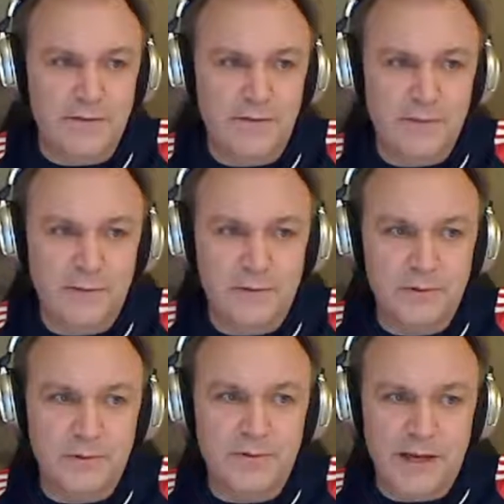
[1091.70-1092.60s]
seed
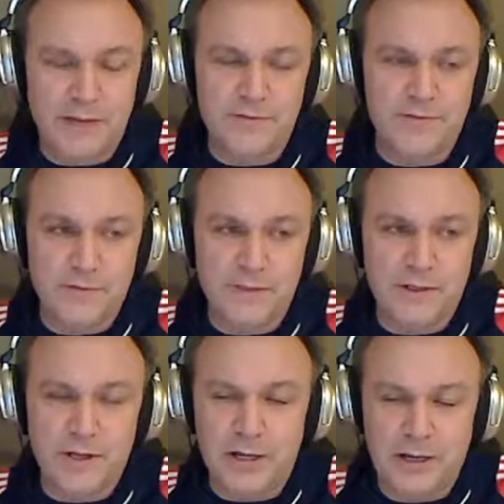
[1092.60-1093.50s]
to advance from the
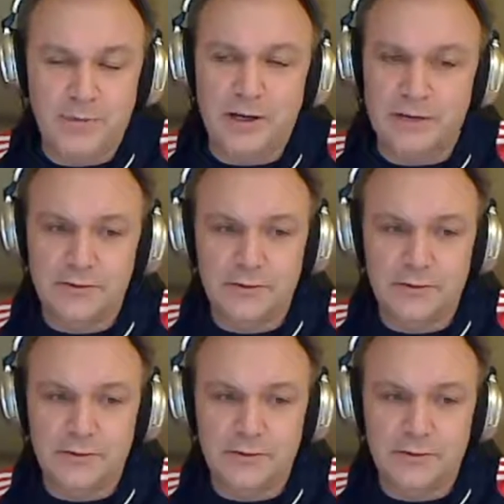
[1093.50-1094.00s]
knockout round. So